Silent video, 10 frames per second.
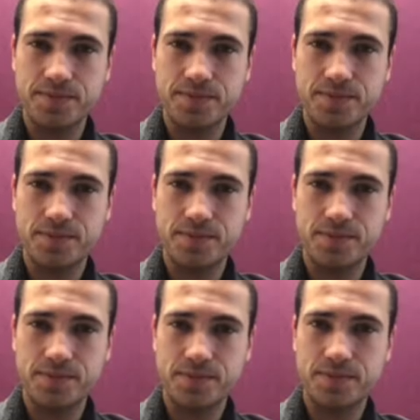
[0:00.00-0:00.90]

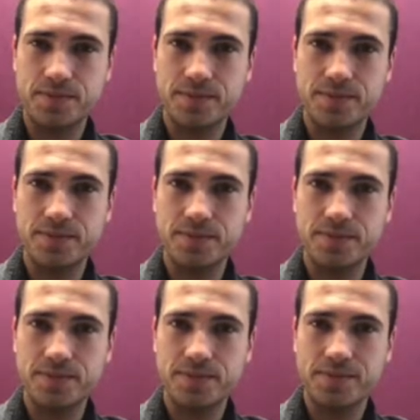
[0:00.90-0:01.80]

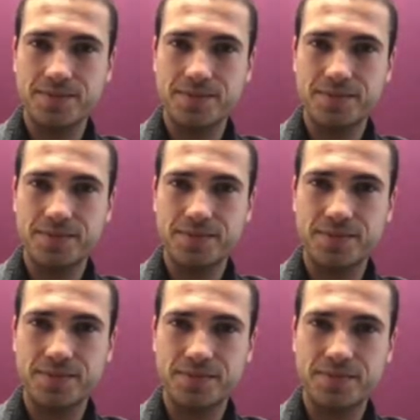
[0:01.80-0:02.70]

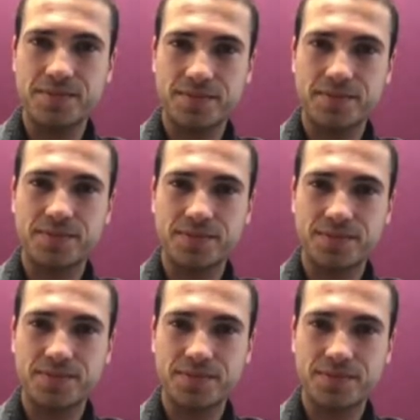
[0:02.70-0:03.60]

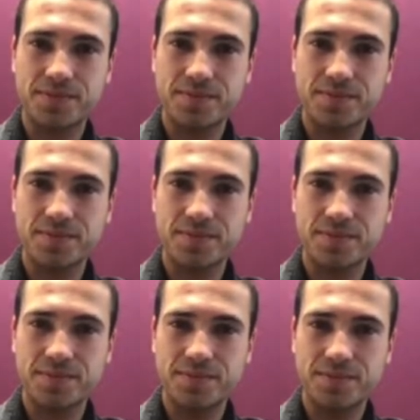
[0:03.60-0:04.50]

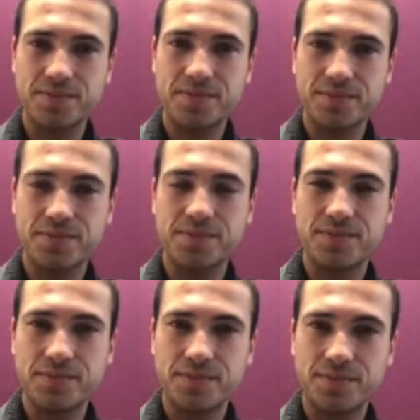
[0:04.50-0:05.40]

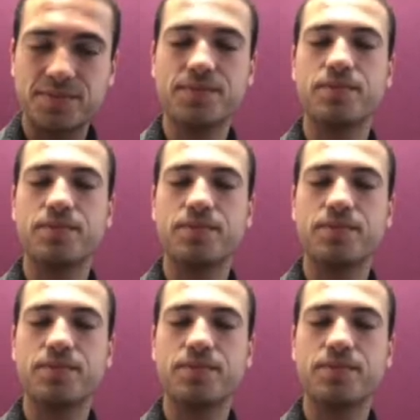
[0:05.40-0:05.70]
[no speech]